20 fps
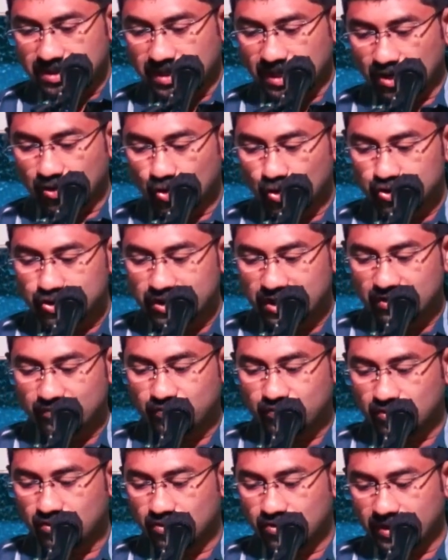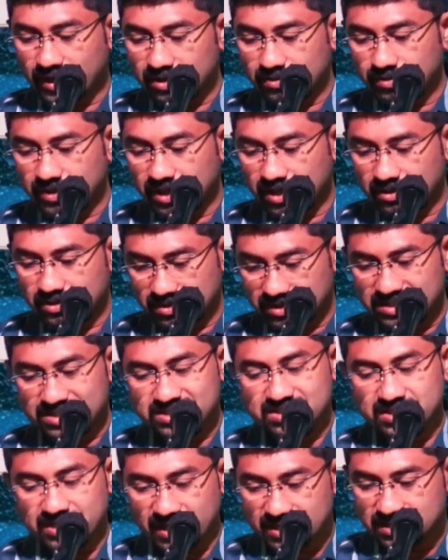yeah go therefore and make
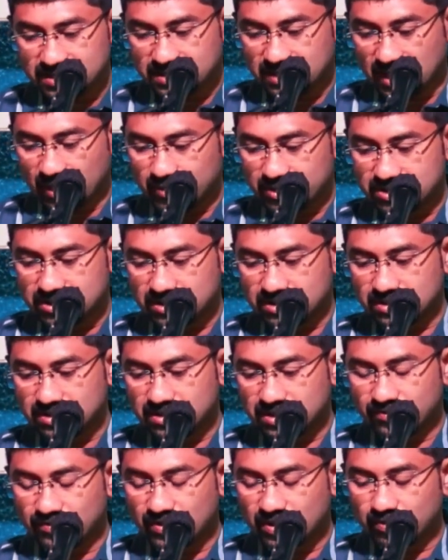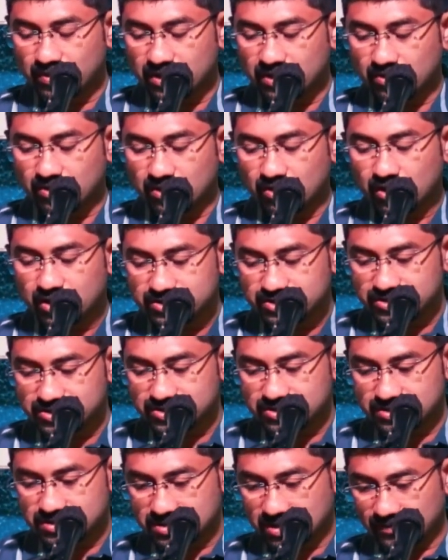this great commission given by our lord
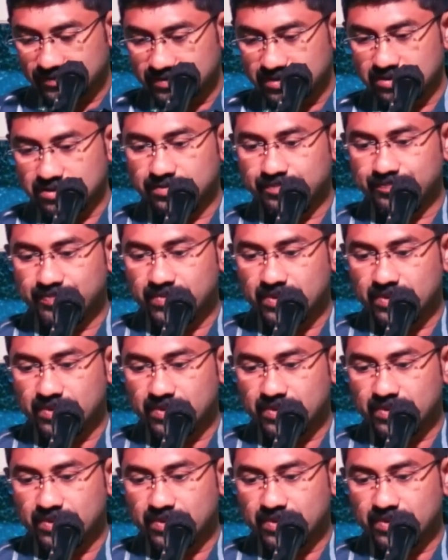jesus after